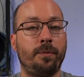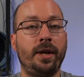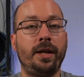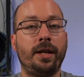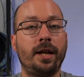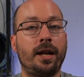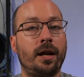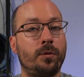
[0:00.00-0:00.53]

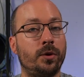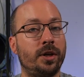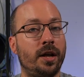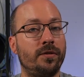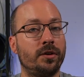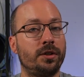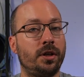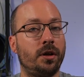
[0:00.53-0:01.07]
meaning that I would
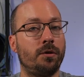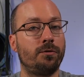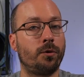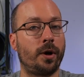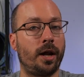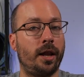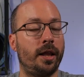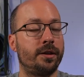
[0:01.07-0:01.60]
never sell
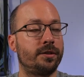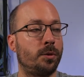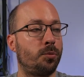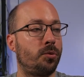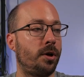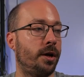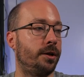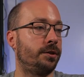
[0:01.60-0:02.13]
for a lesser
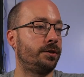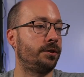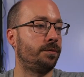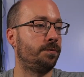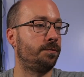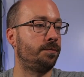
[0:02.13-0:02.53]
price.